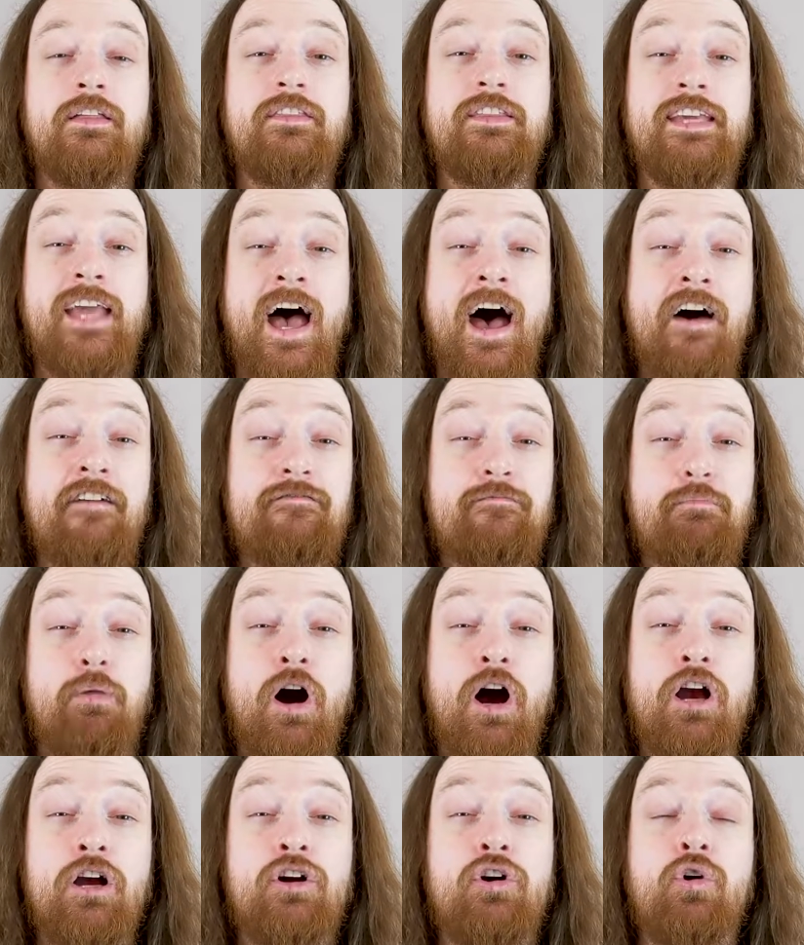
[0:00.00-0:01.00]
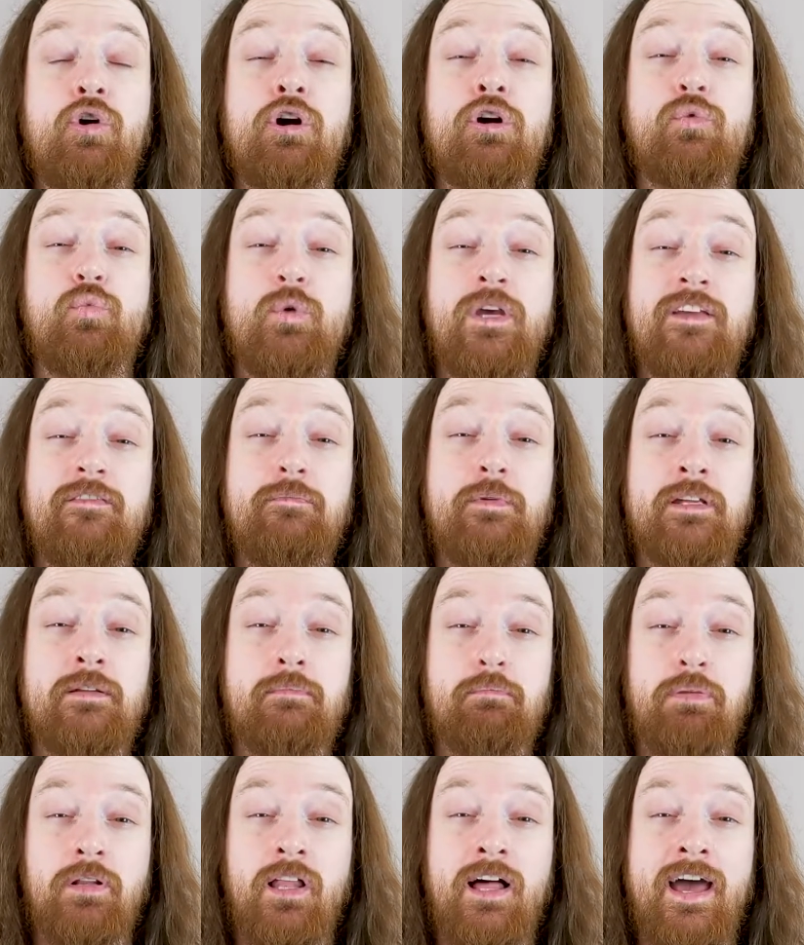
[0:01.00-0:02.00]
The F bar chord we've been
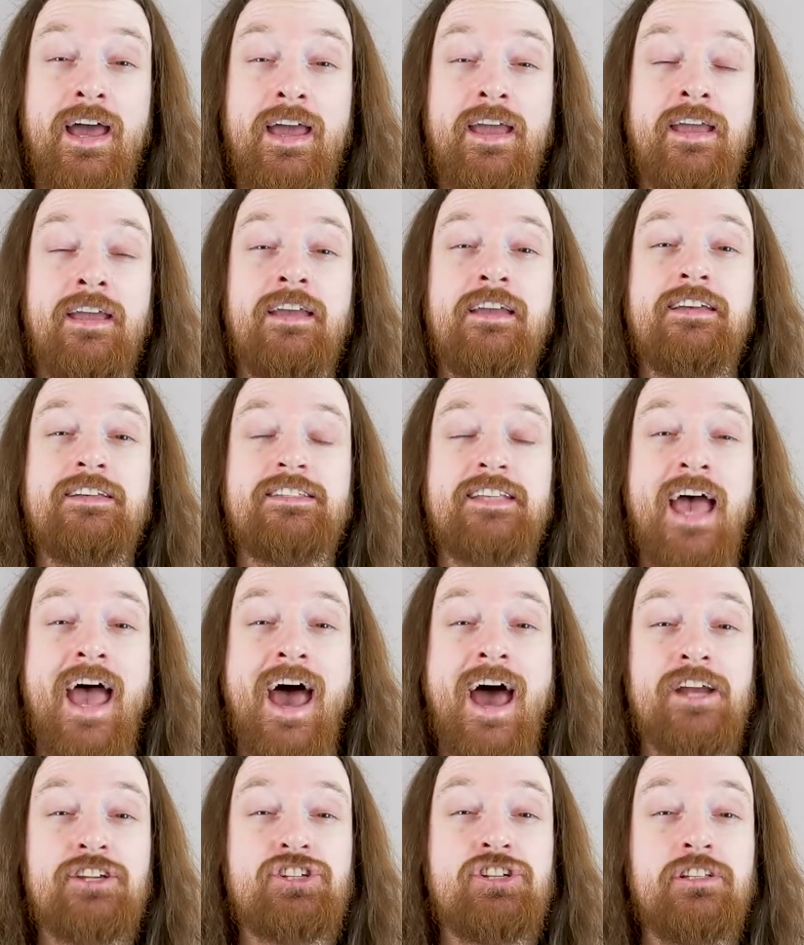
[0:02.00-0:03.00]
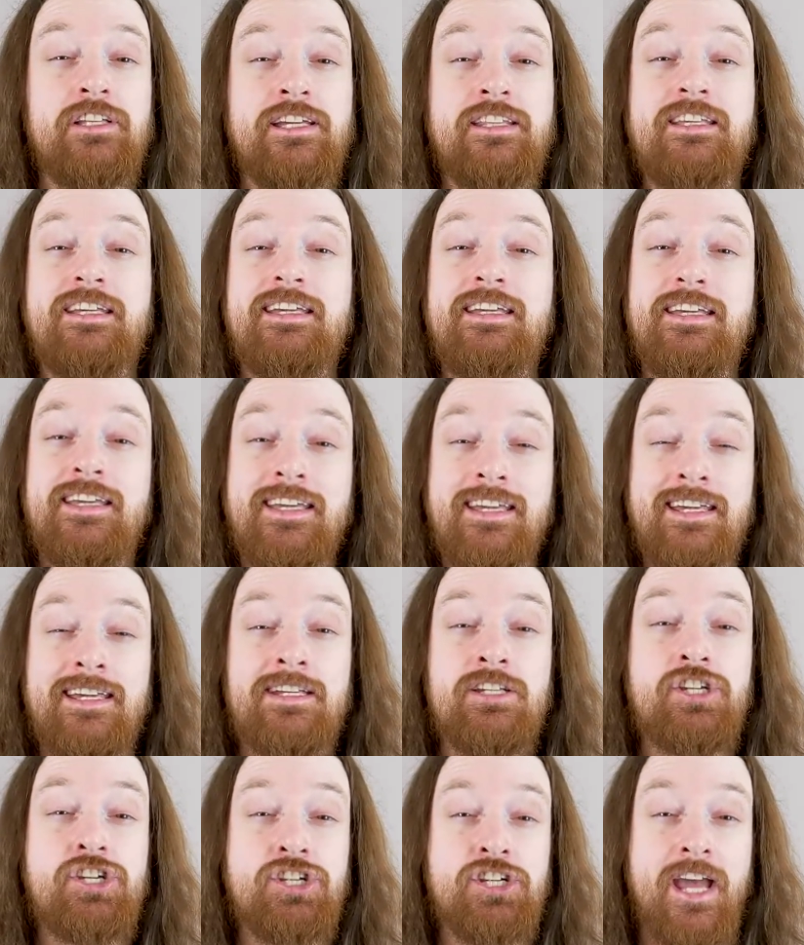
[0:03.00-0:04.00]
playing is actually the
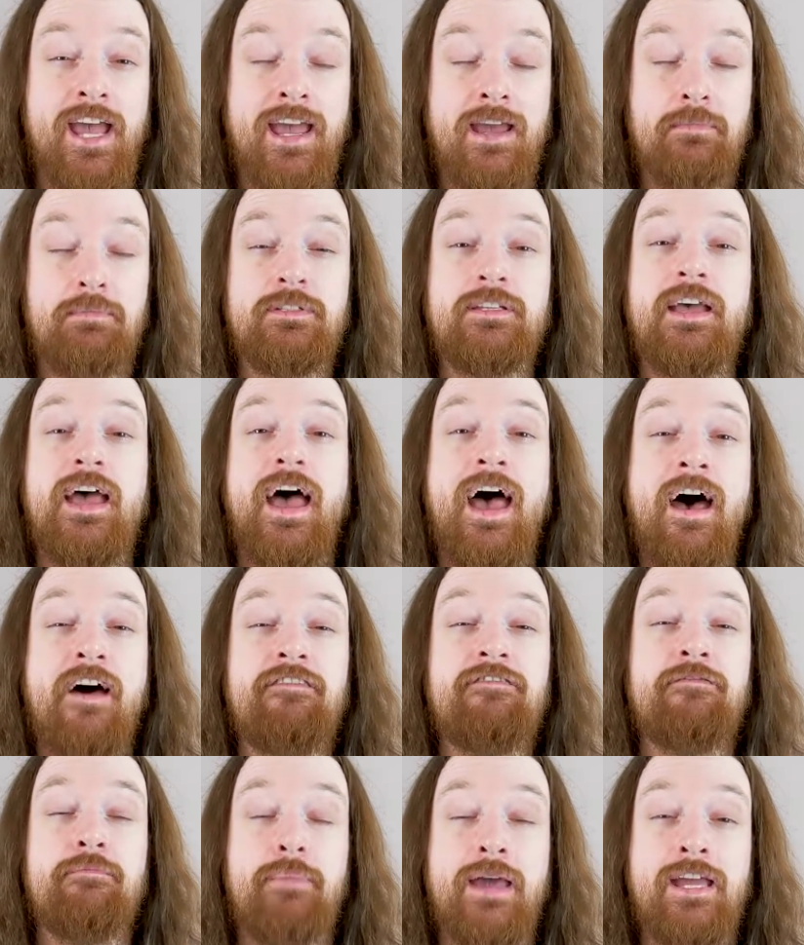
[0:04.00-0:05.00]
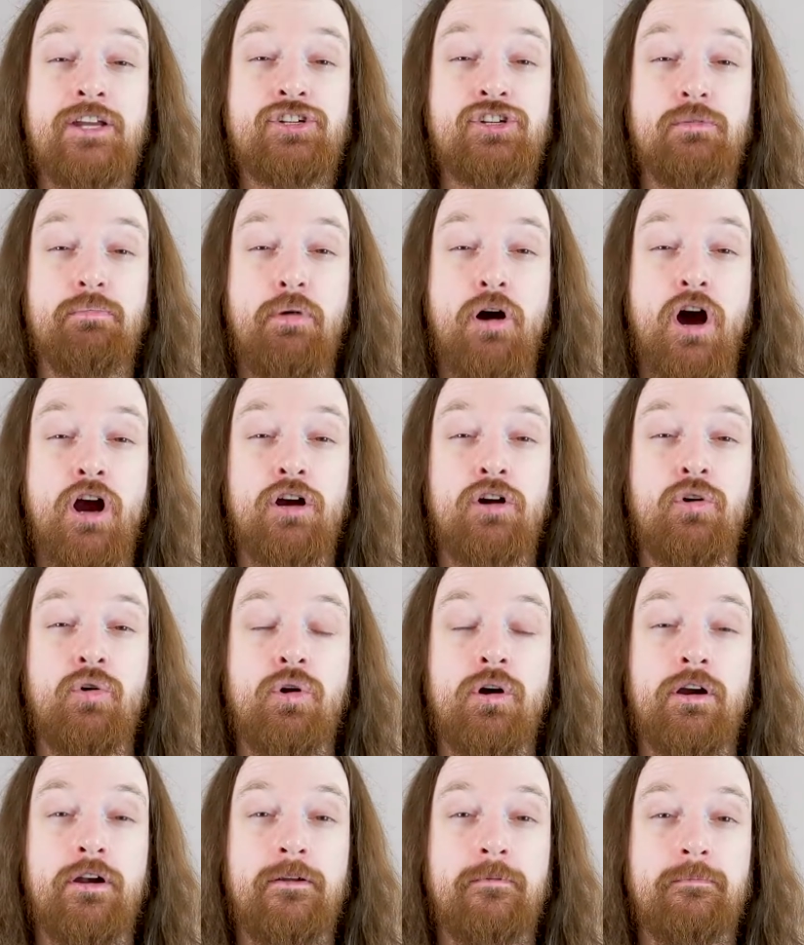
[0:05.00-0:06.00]
E-shaped F major bar
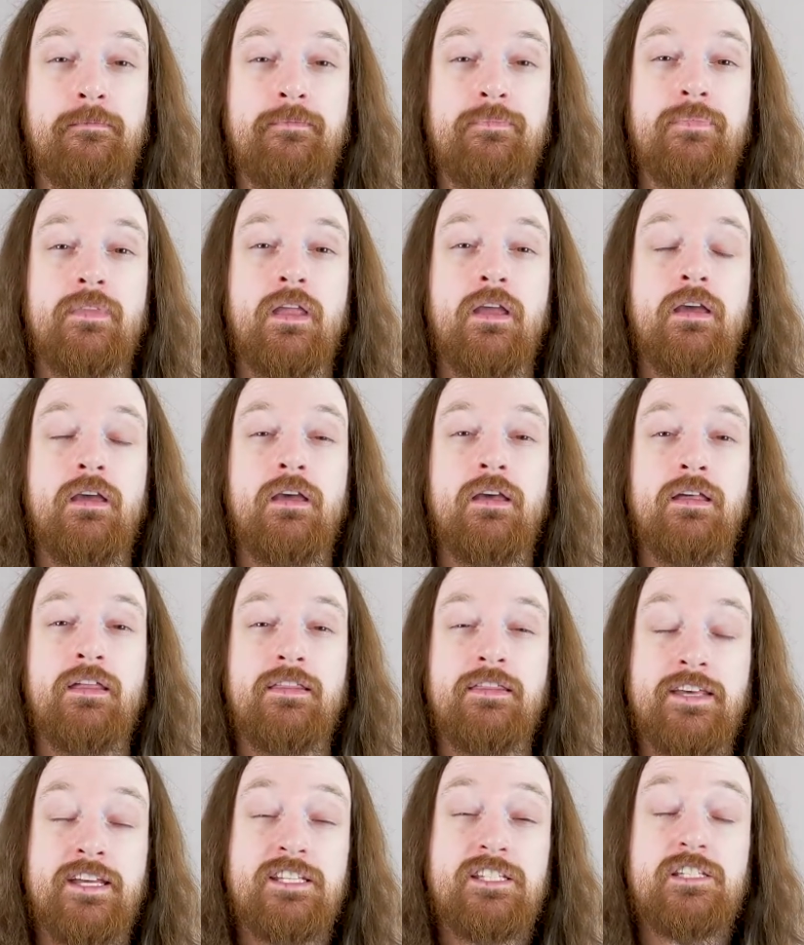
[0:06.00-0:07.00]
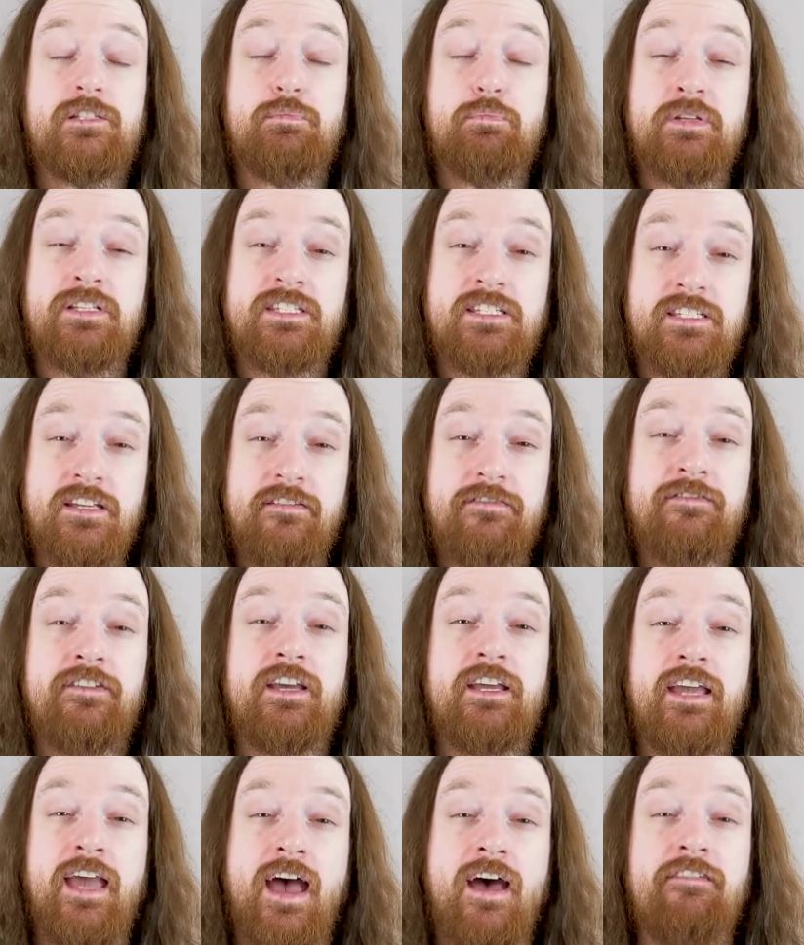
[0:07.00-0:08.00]
chord. This
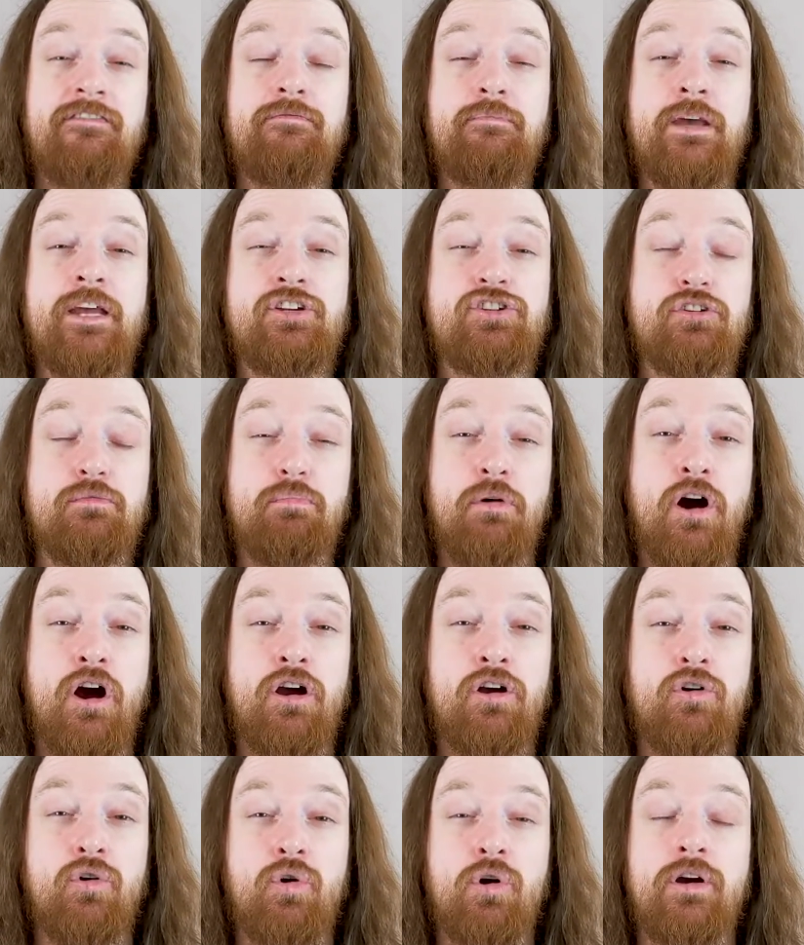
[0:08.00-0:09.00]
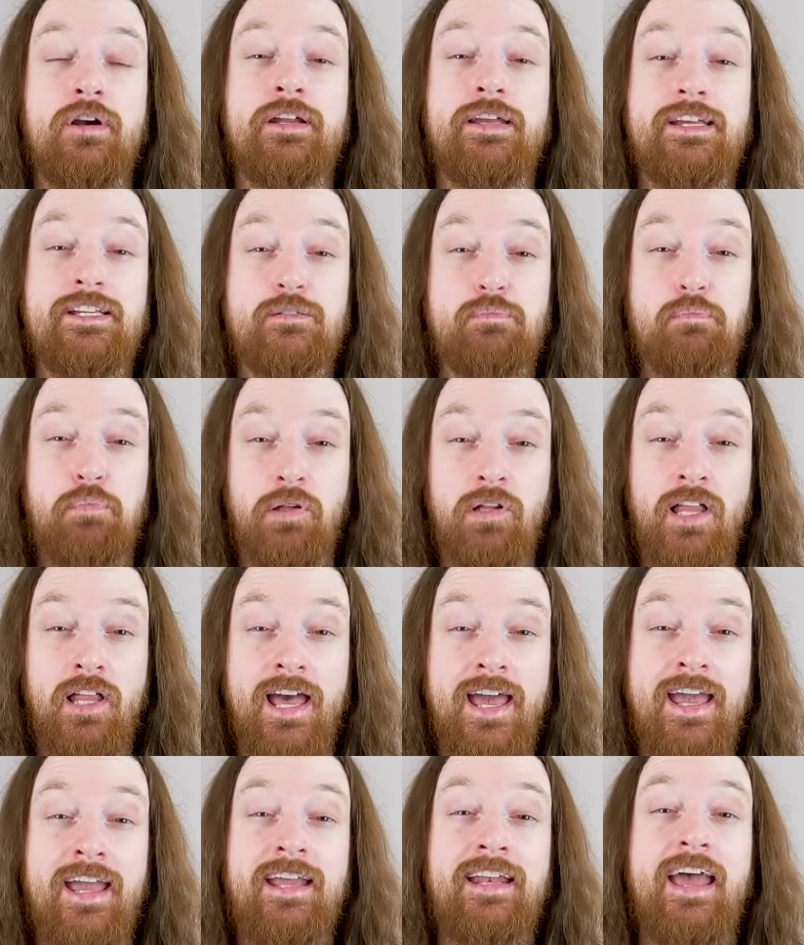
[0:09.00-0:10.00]
specific F major bar chord is
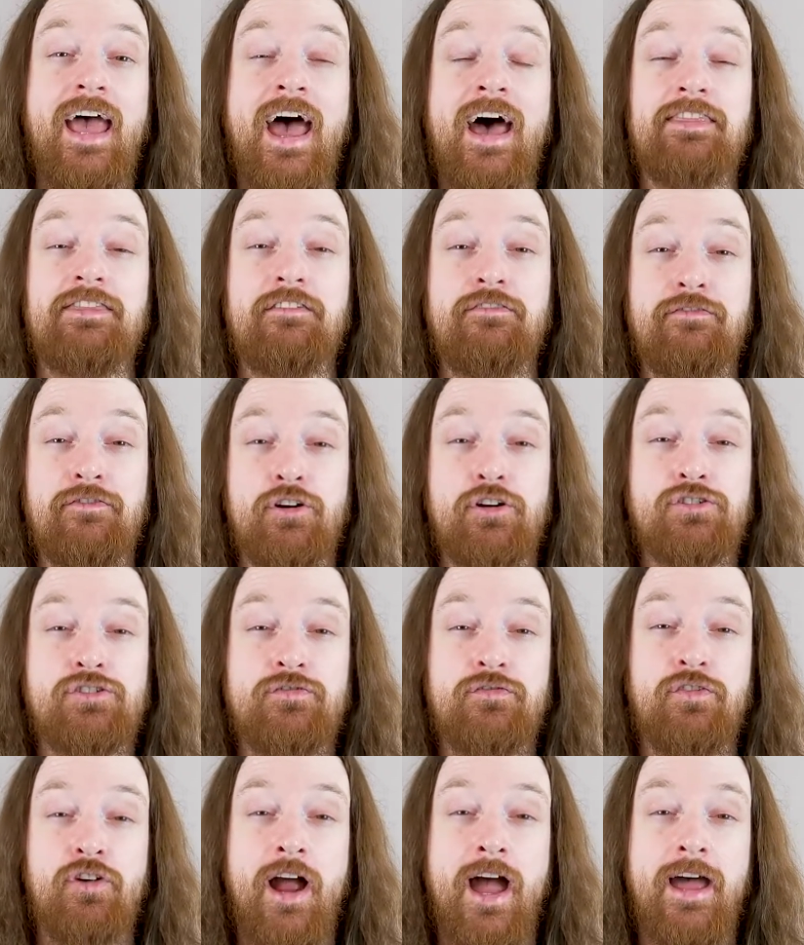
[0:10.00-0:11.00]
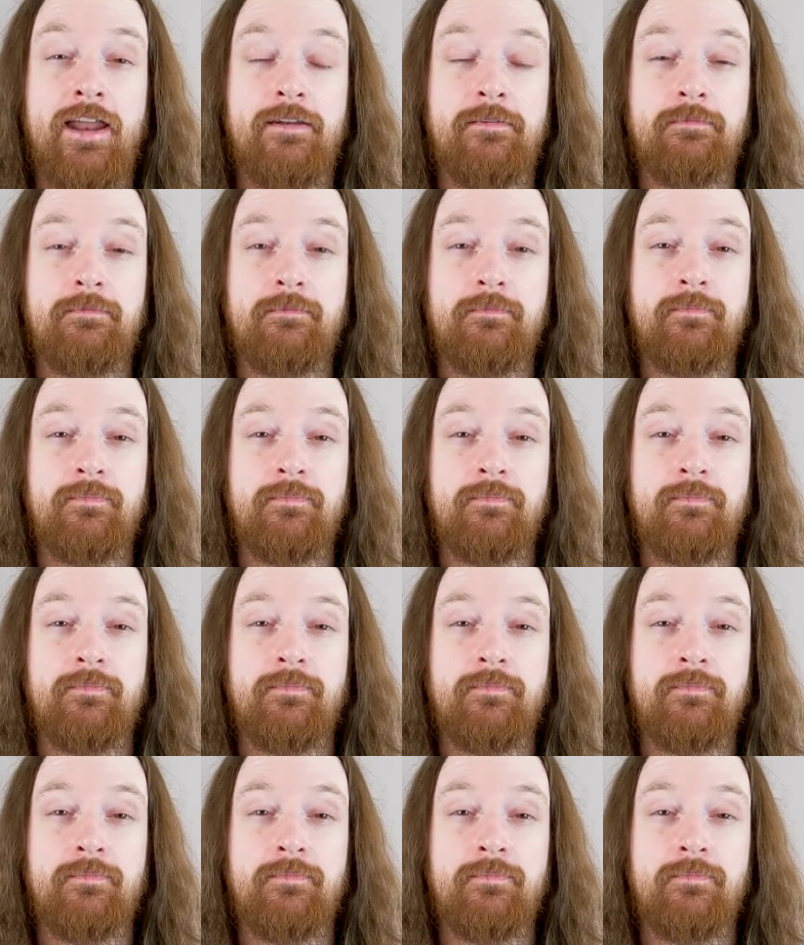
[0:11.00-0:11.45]
played at the 1st fret.